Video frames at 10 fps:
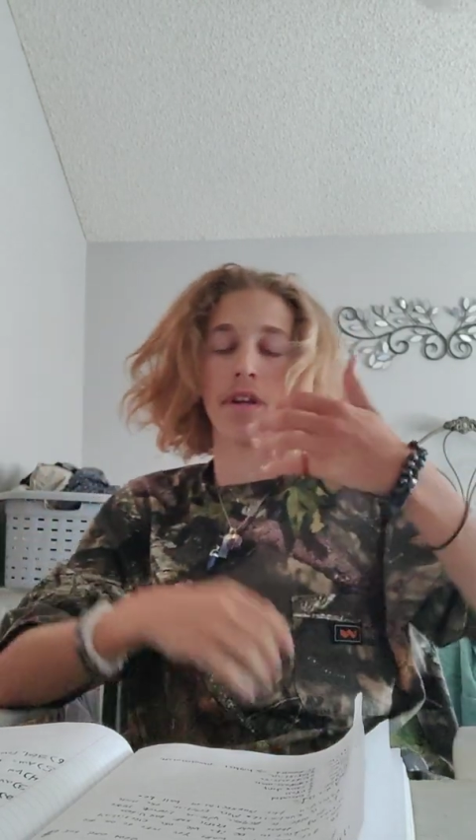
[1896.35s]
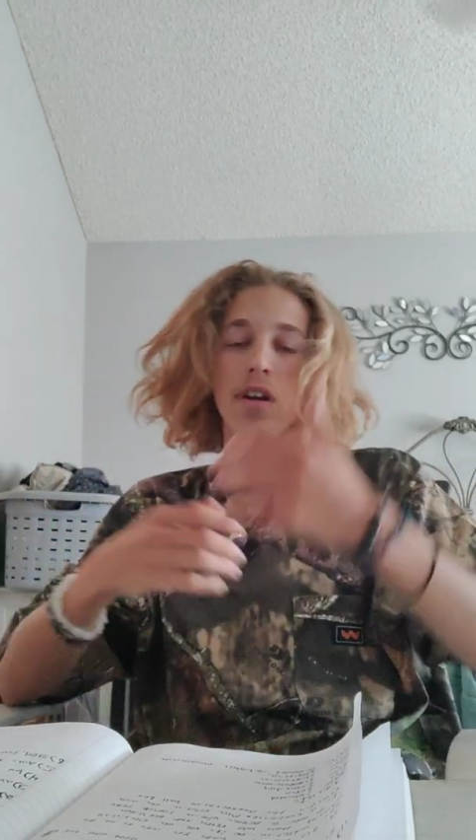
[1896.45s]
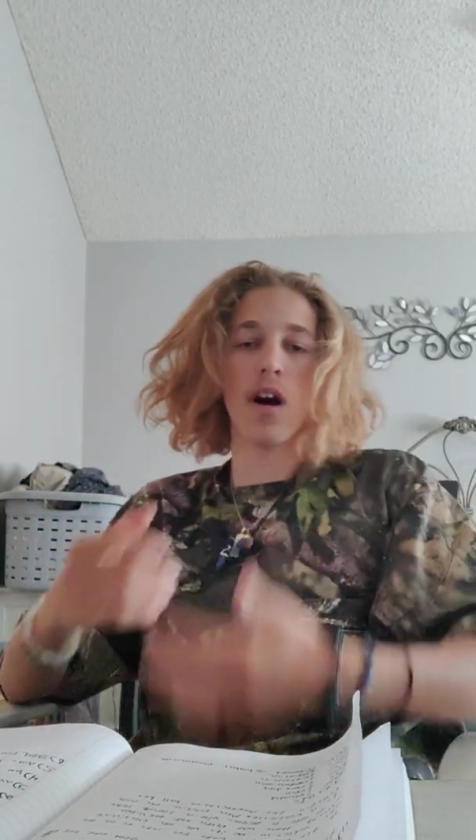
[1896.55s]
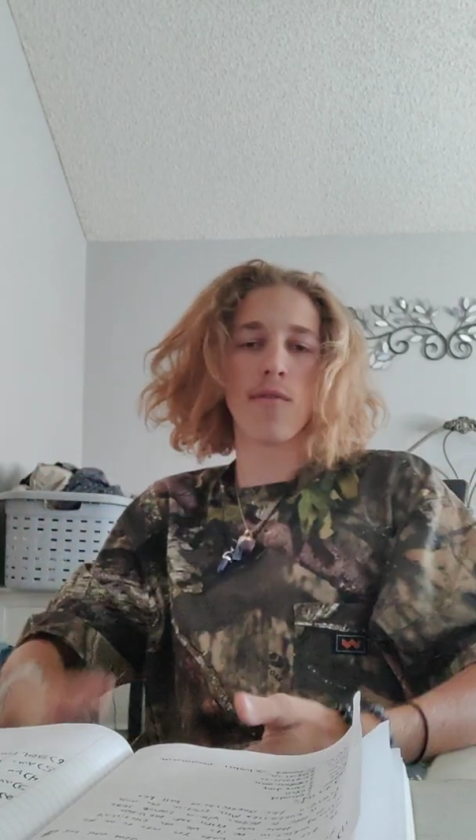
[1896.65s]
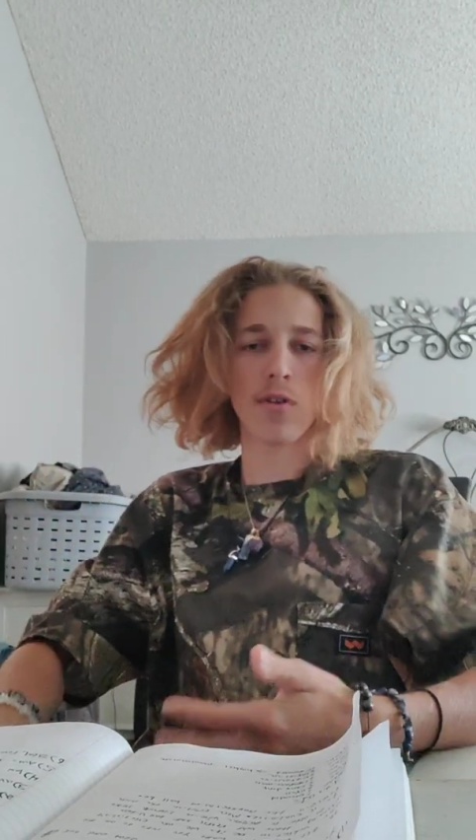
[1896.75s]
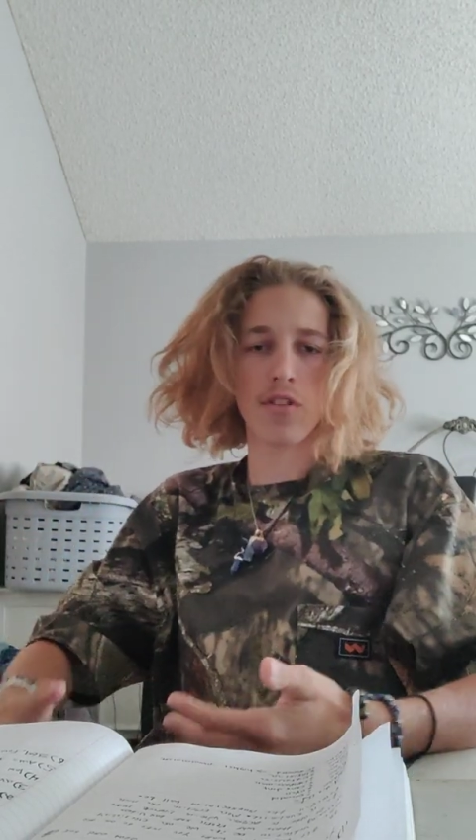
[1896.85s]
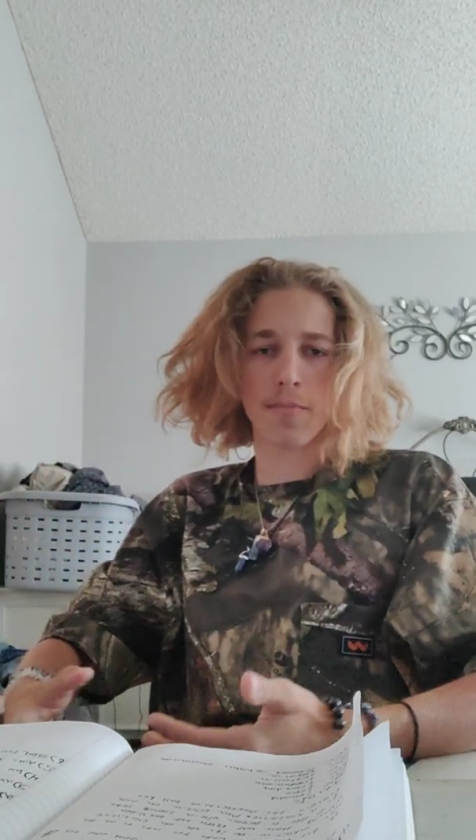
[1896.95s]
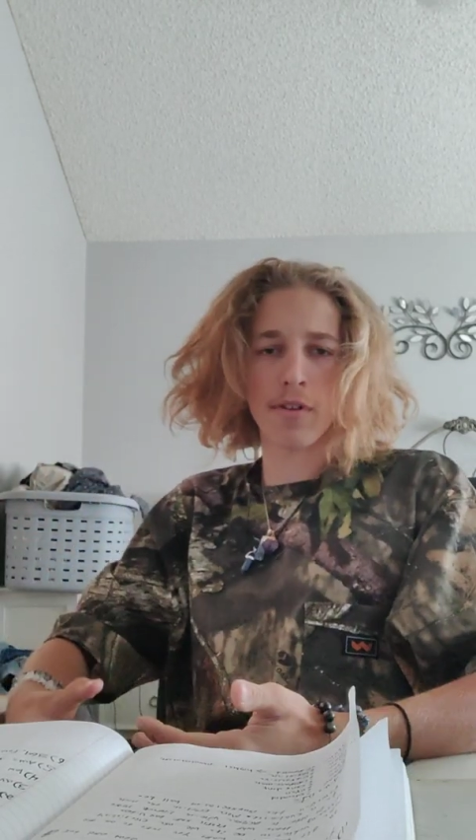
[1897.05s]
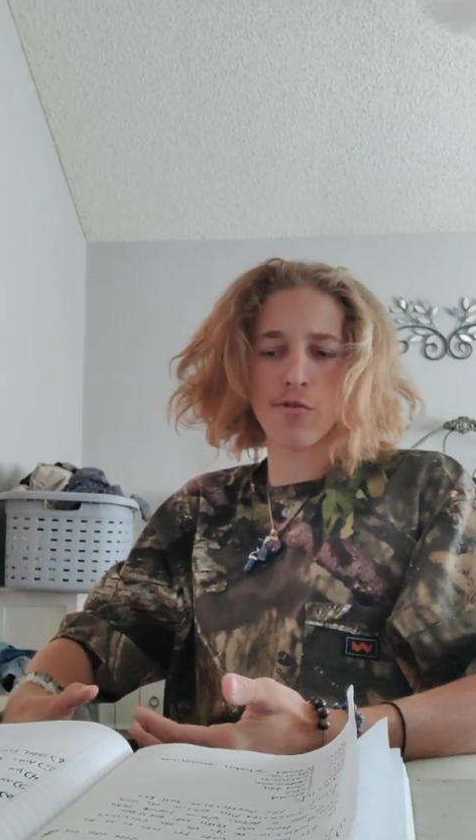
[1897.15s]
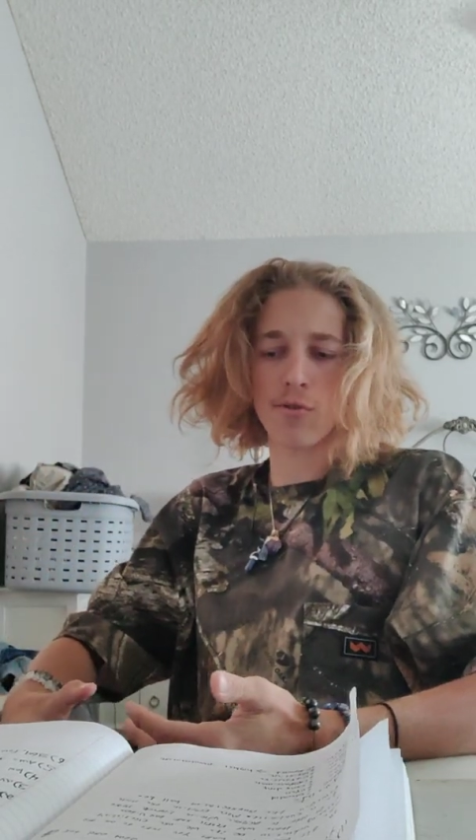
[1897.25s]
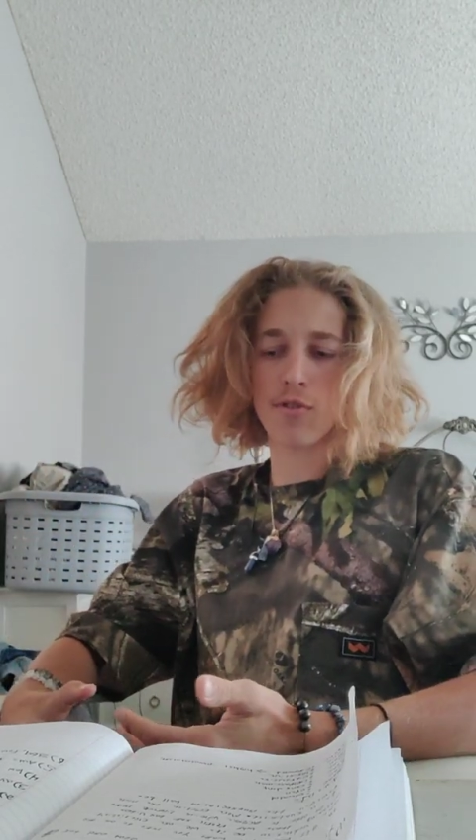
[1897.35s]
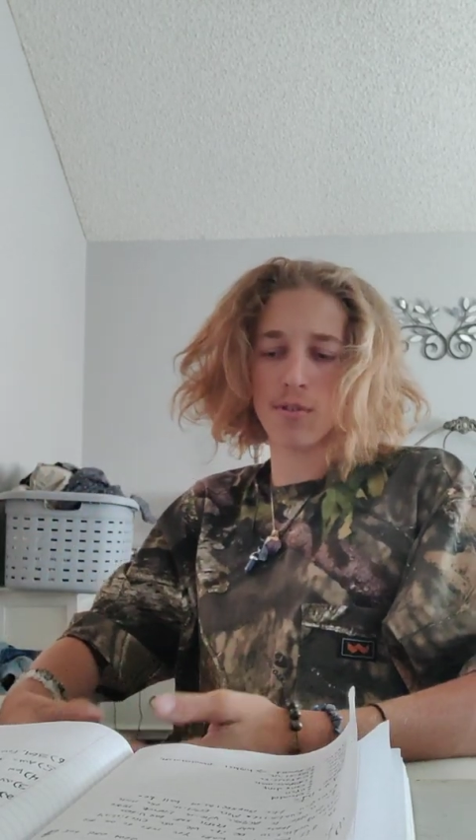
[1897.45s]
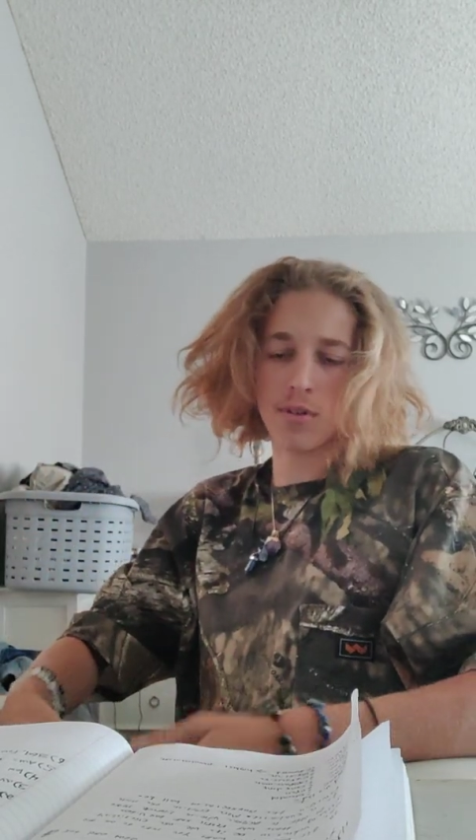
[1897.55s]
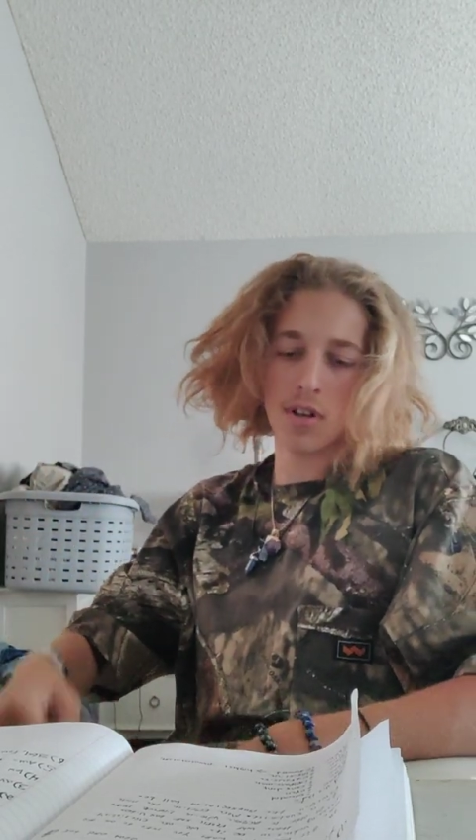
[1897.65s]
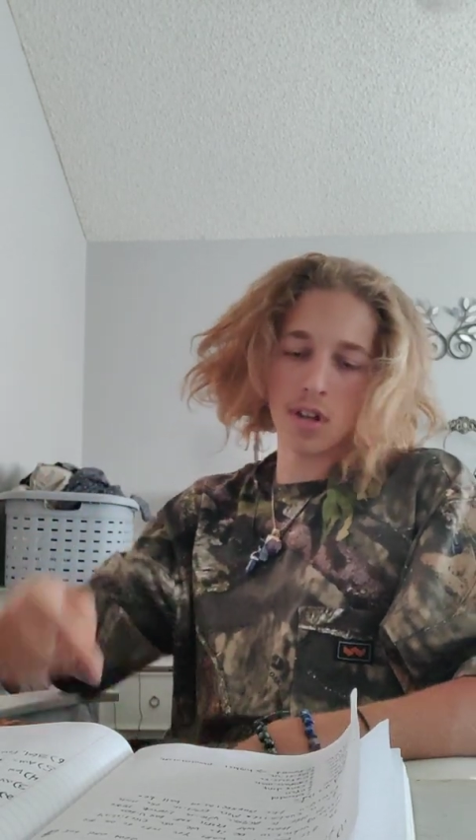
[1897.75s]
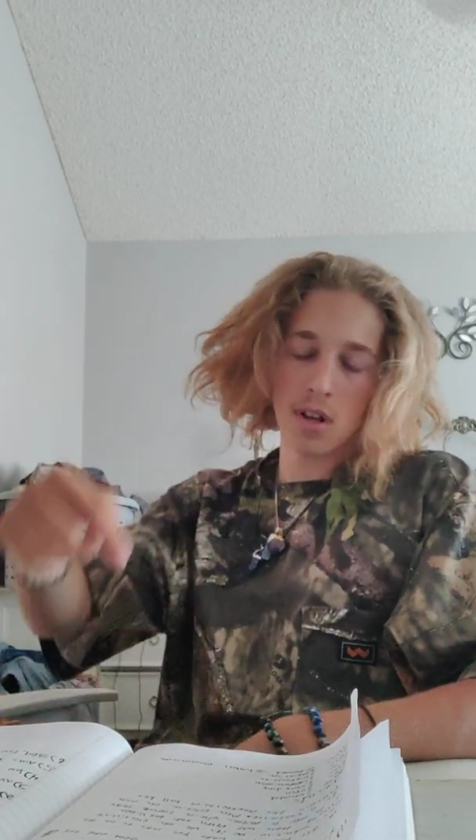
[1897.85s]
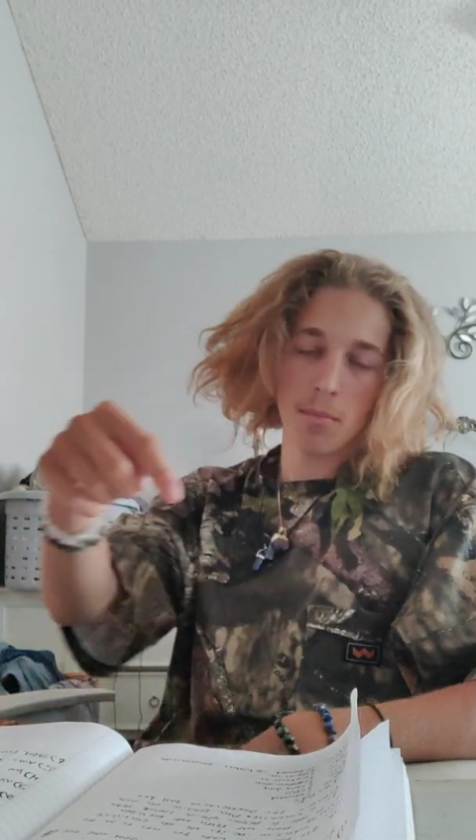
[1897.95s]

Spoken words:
me to cover on spiritual school,